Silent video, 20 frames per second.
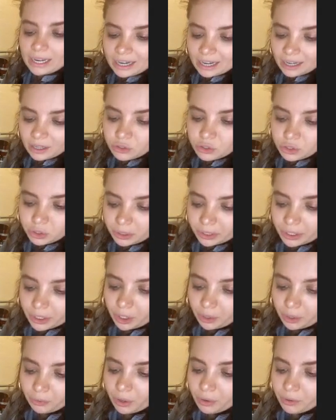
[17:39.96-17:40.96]
now during
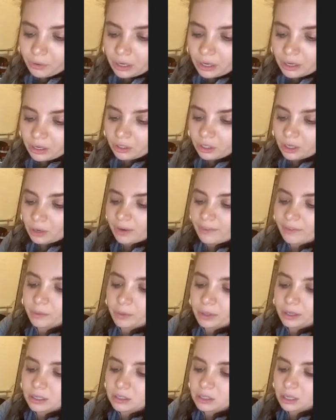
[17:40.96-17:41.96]
Corona, you know,
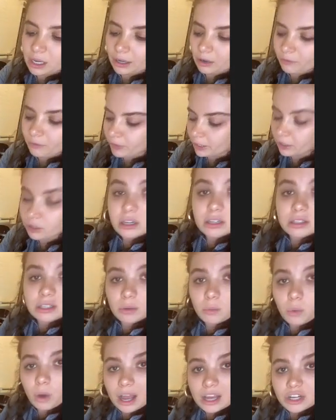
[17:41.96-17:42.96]
everyone is like vigorously
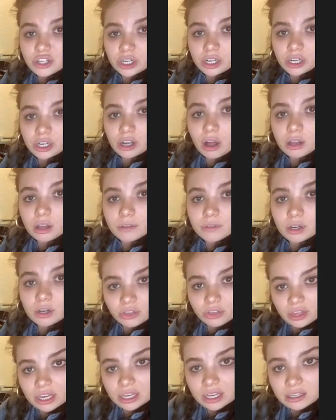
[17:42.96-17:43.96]
washing all of their
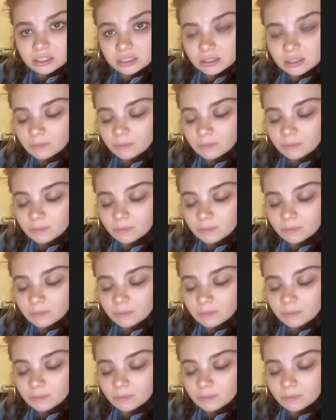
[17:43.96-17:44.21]
things.